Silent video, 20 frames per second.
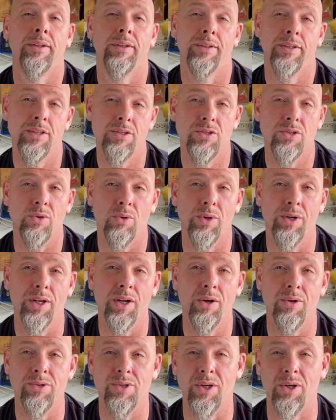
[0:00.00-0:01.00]
This story
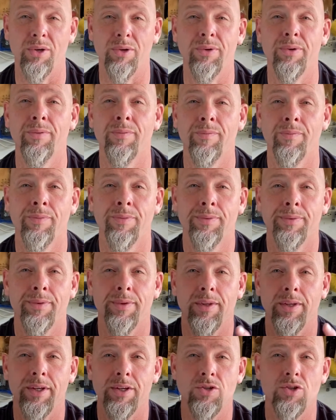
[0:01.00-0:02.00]
goes on.
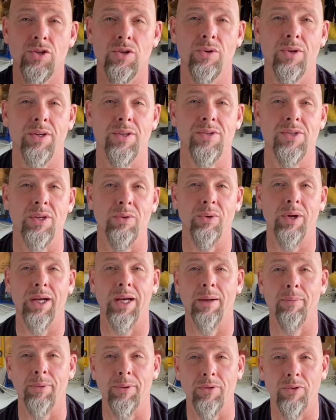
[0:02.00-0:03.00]
Let's shoot it and see what
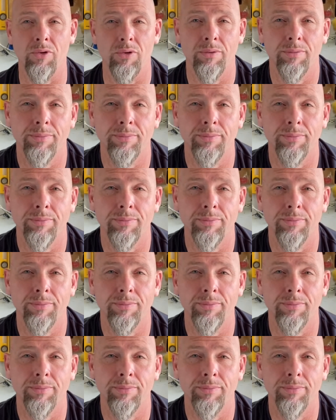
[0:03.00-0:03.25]
happens.